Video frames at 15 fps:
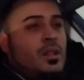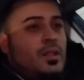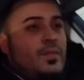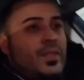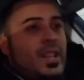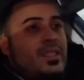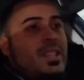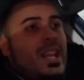
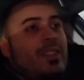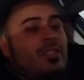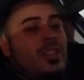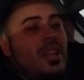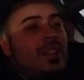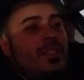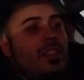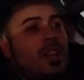doesn't have a
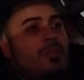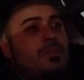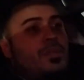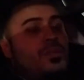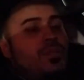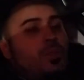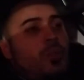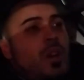lot of the
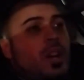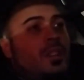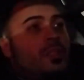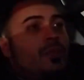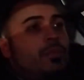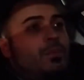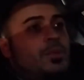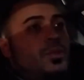options you'd want.
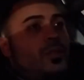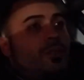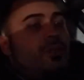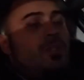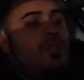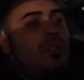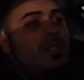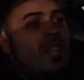So if
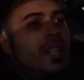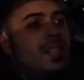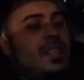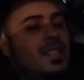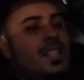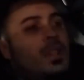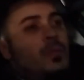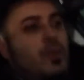you go like
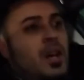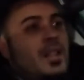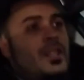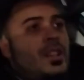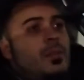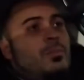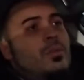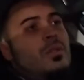Elite Watt
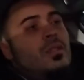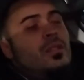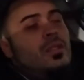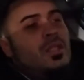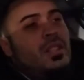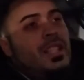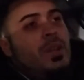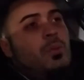Tambor,
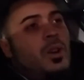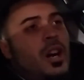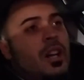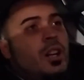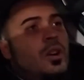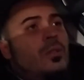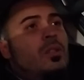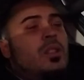Elite
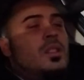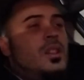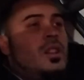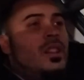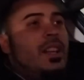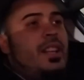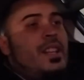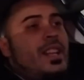Watto,
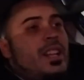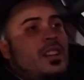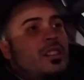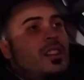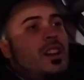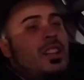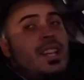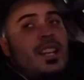and like a
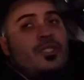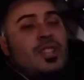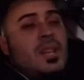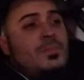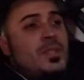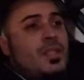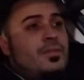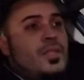Clawdite
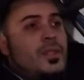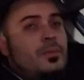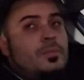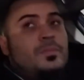Shapeshifter,